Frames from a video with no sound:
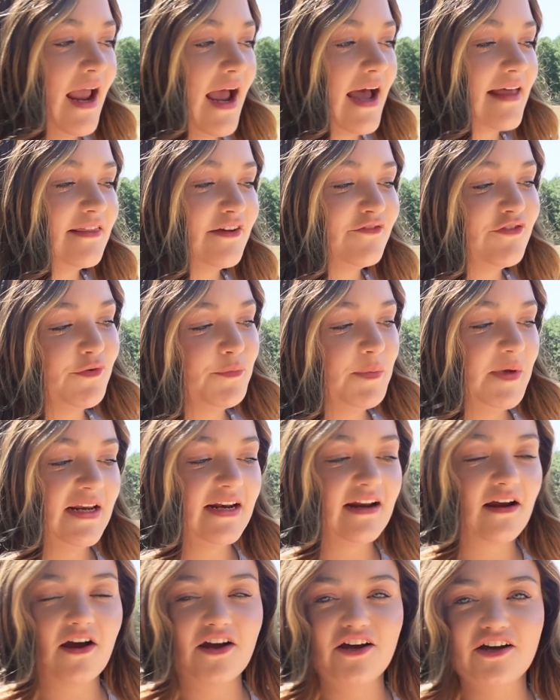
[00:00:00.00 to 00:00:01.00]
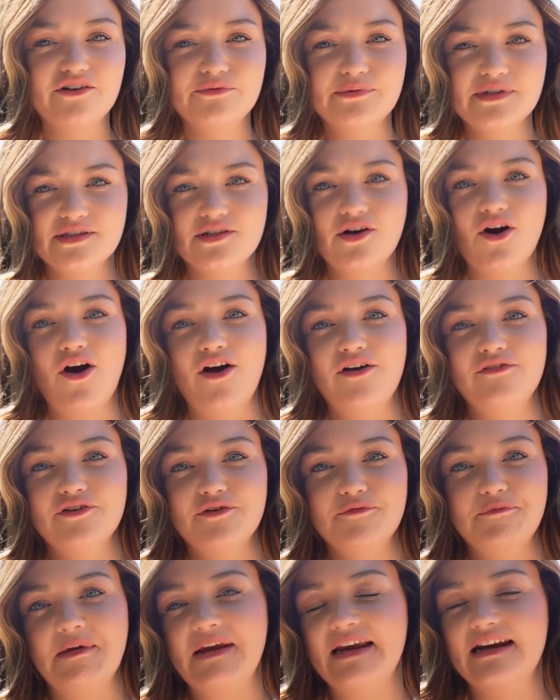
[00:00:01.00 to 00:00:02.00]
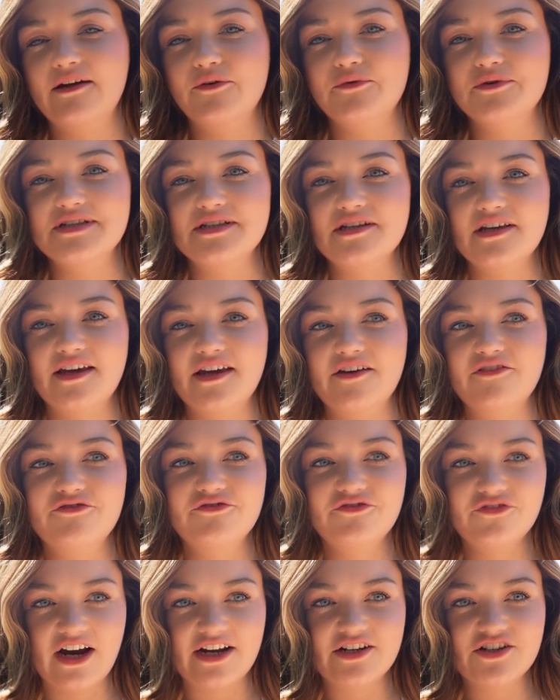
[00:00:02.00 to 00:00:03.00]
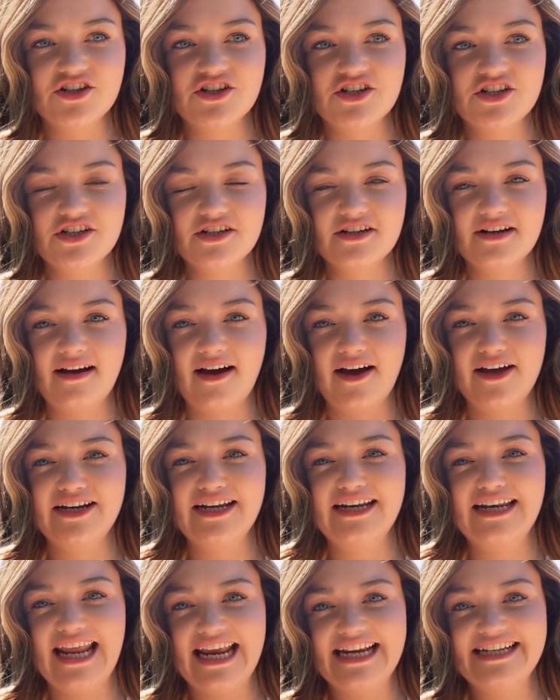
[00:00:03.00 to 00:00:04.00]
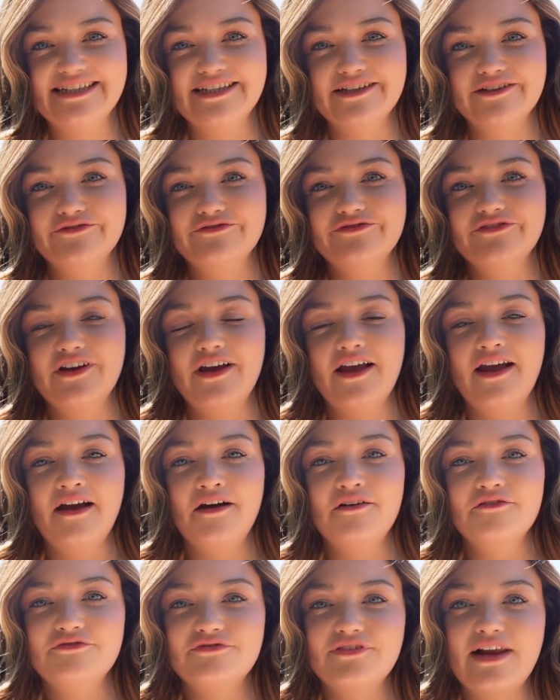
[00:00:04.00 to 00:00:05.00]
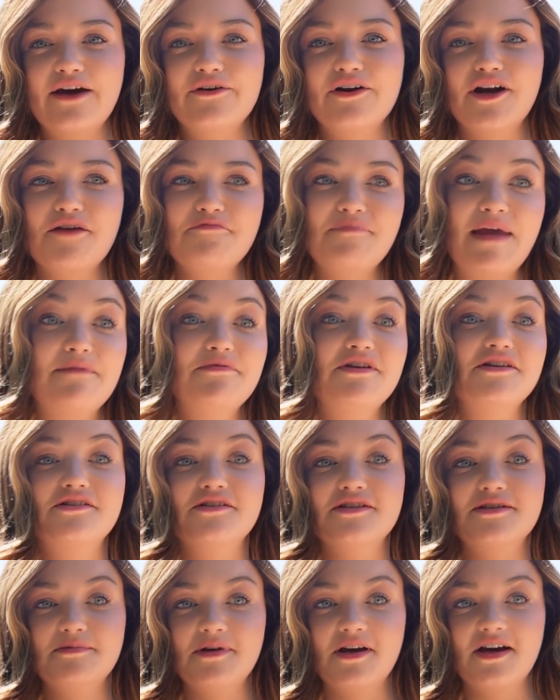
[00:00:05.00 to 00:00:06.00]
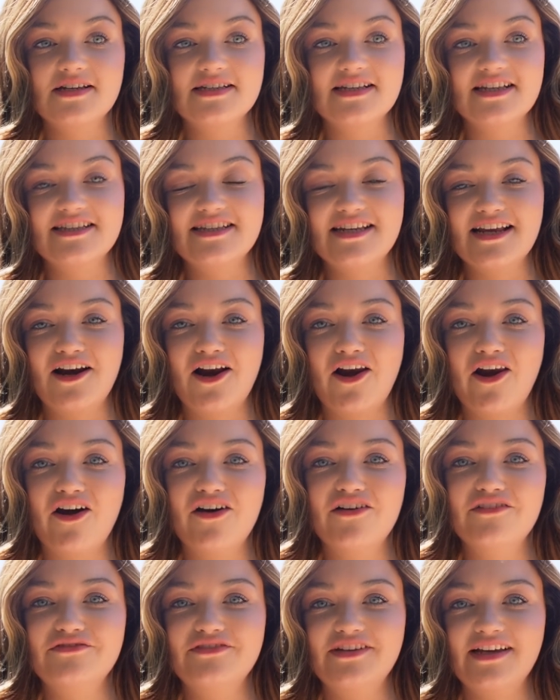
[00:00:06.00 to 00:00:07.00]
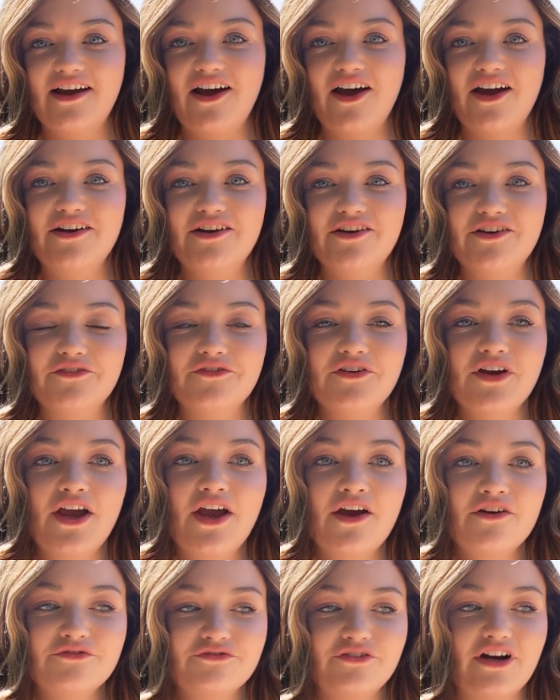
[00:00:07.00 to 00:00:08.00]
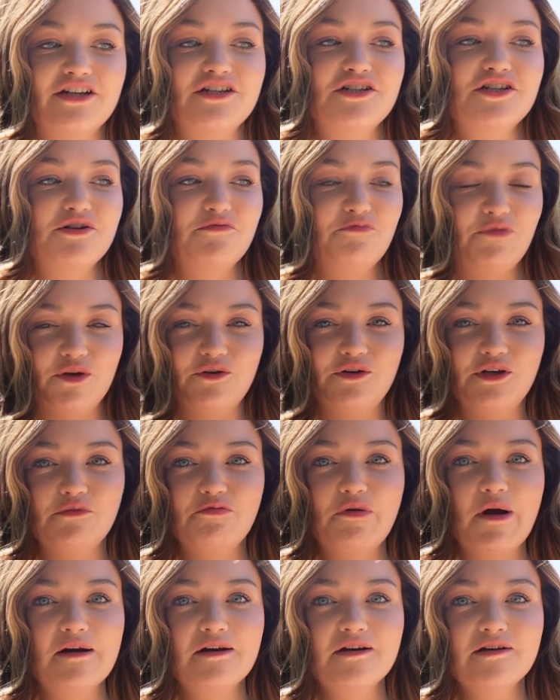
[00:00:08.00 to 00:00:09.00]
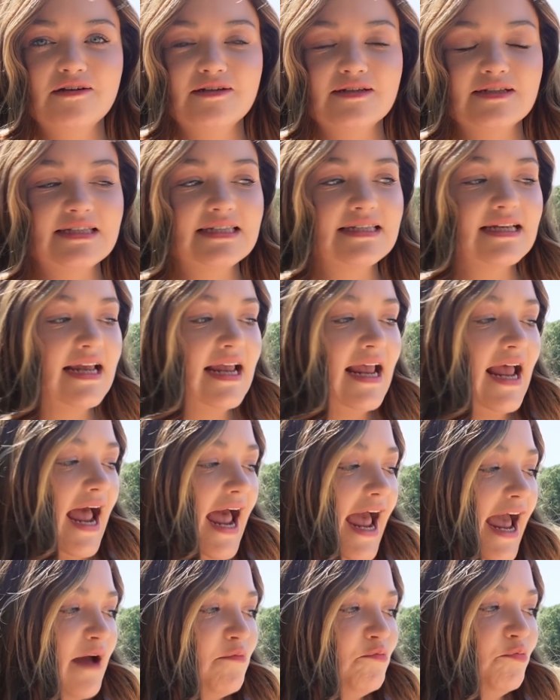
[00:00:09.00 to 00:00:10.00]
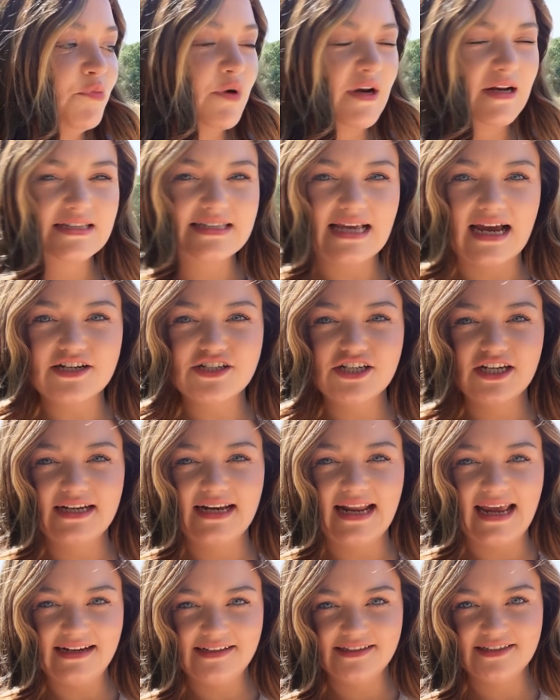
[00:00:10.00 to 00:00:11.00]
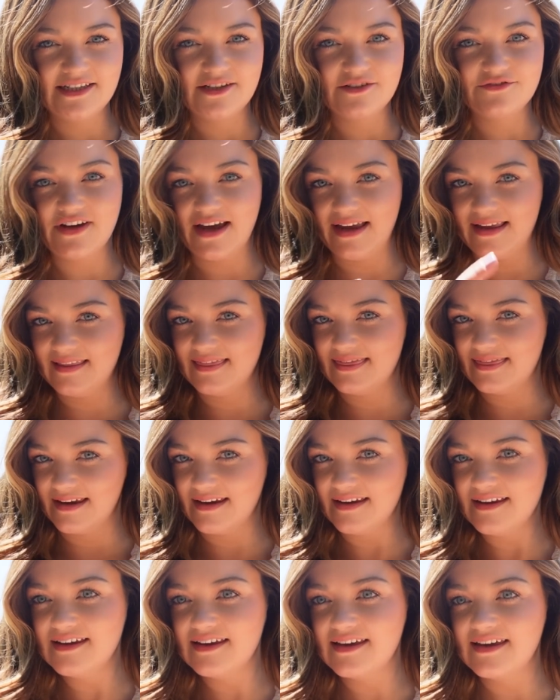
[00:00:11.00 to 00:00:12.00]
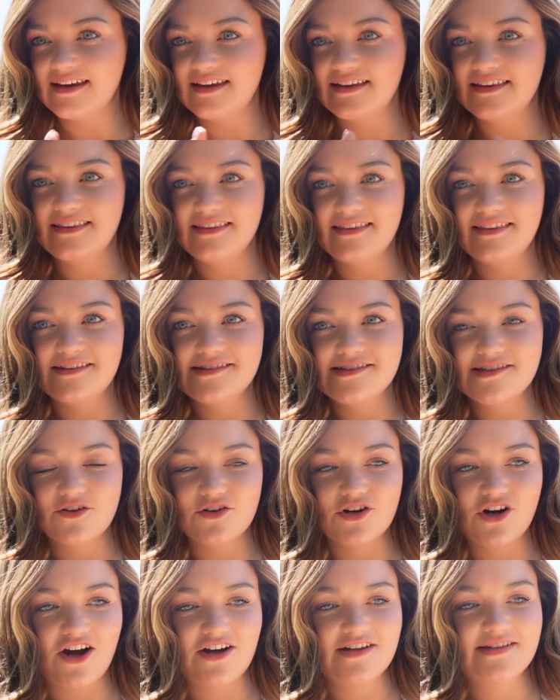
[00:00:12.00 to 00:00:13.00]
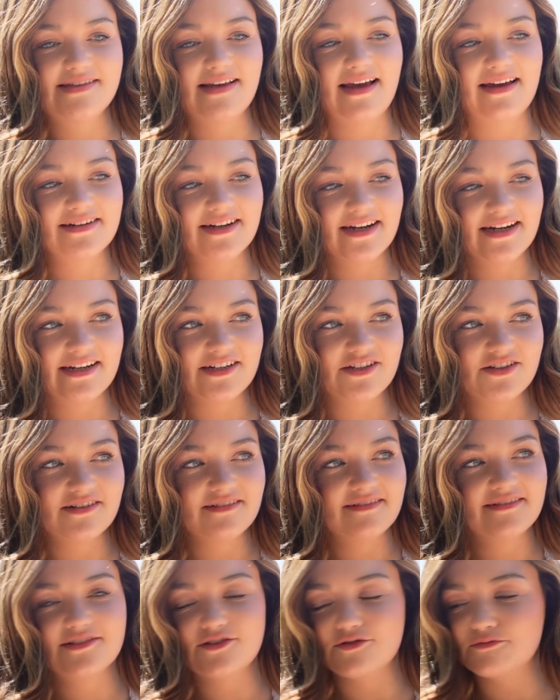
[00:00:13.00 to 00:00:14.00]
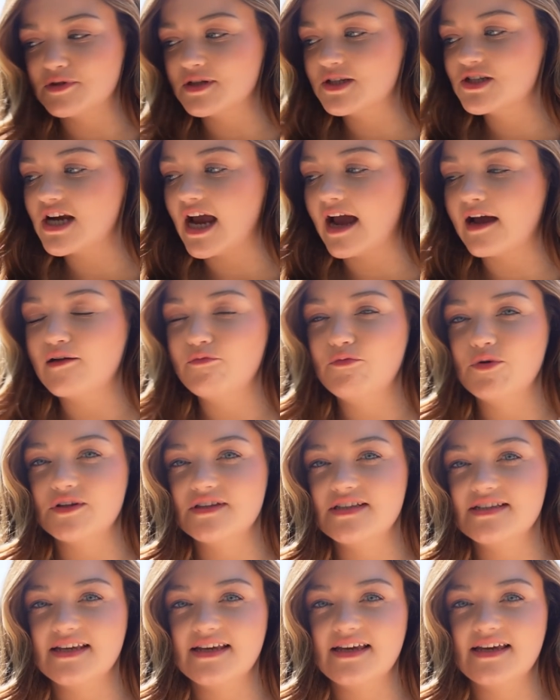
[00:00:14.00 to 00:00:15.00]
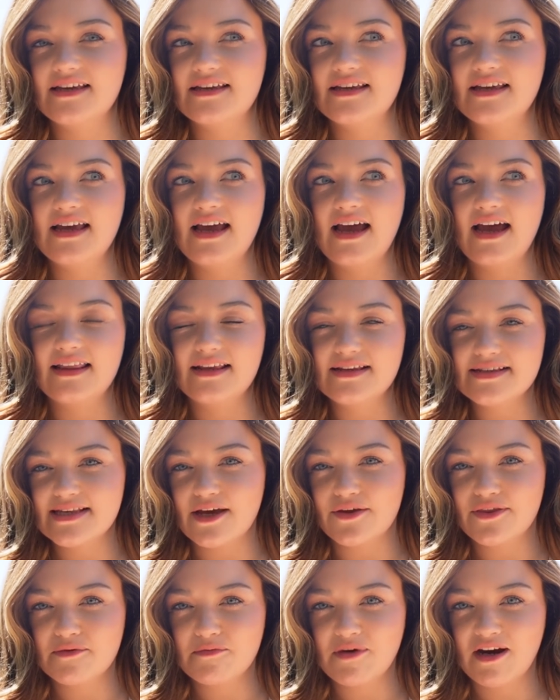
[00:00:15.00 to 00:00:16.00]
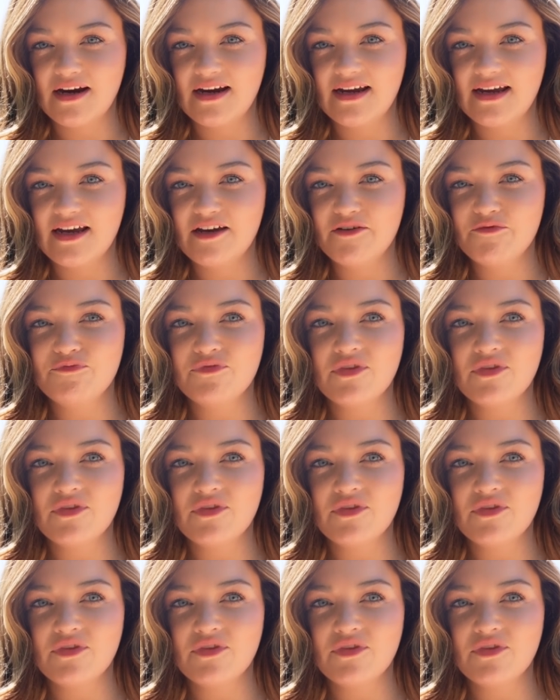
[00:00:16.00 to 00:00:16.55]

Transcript: And the verbena, I always thought verbena was a French kind of native flower. Maybe it's just because it's in a lot of the kind of French beauty products, um, but it's actually native, I think. So the guy said, I didn't double check, but to, uh, I think South America.